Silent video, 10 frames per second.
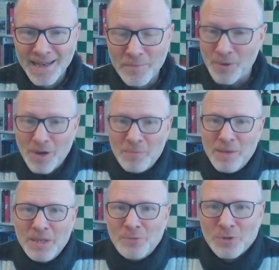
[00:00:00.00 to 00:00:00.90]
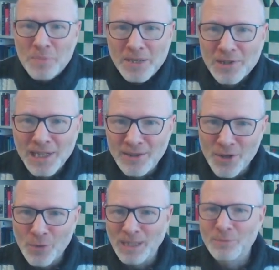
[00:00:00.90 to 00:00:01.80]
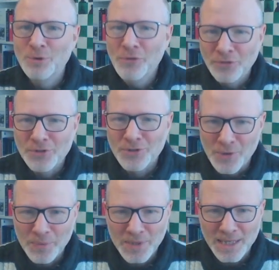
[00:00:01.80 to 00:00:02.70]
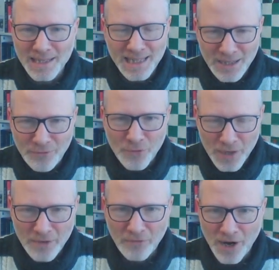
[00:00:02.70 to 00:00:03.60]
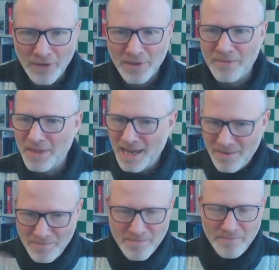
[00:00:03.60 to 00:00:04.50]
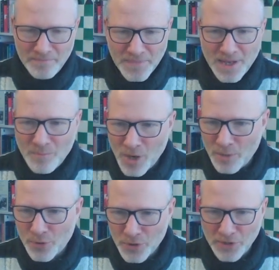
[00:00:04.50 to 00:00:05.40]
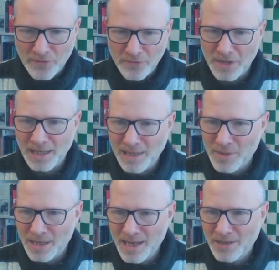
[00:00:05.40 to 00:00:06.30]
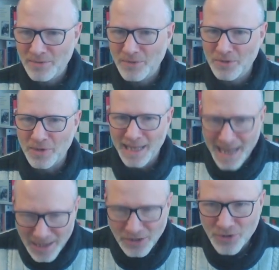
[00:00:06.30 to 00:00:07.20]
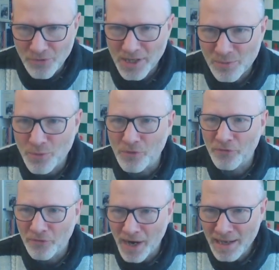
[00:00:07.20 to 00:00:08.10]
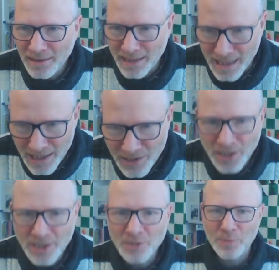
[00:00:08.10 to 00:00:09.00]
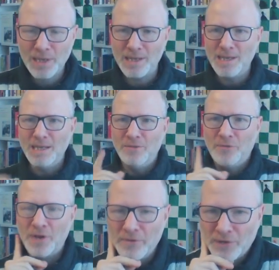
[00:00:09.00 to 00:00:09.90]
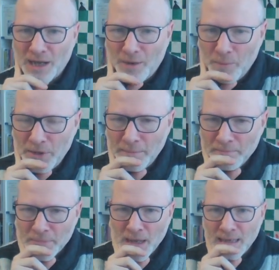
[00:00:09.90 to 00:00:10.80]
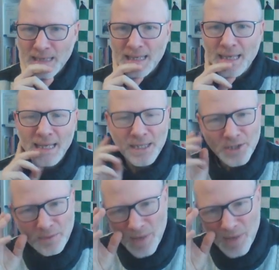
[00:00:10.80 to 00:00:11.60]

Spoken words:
Oh, well, maybe it was basically the only move to stop e4, e5. And then, by process of elimination, you get to this move. Finally, he does play e5 now. But is it